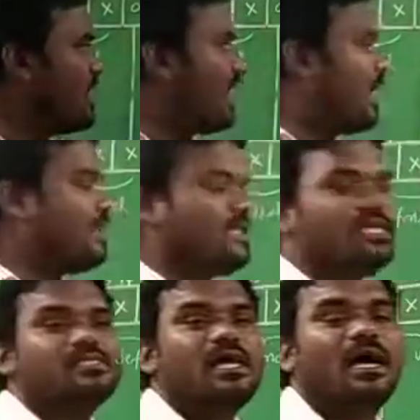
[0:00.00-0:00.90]
and
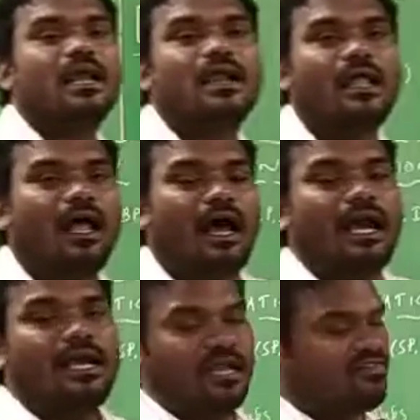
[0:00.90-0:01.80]
these are
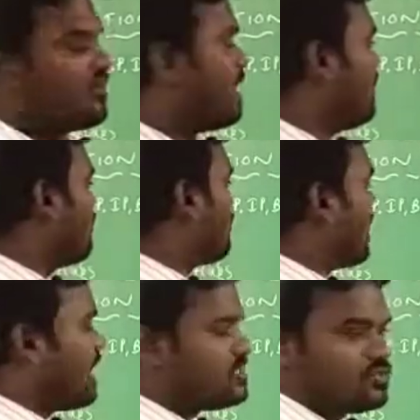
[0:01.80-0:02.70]
undefined
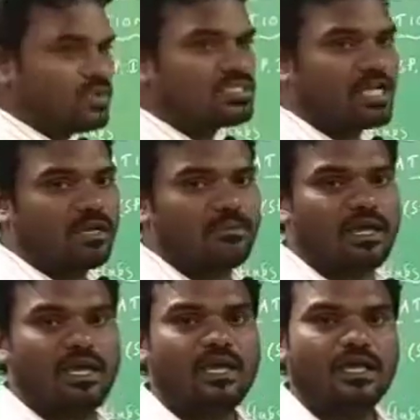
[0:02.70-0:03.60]
flags which can
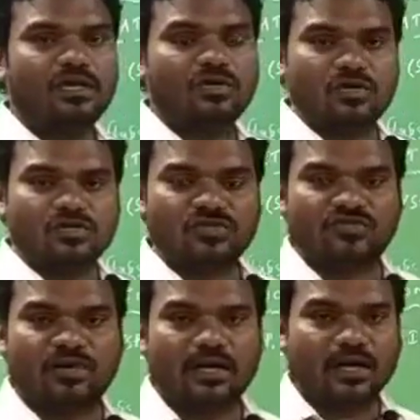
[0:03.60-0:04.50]
be used
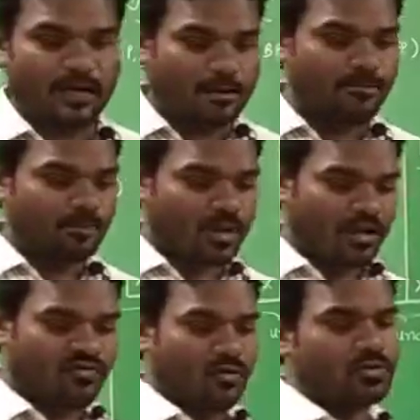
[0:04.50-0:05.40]
for
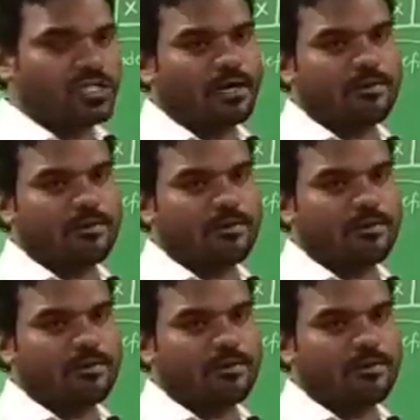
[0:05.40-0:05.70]
a future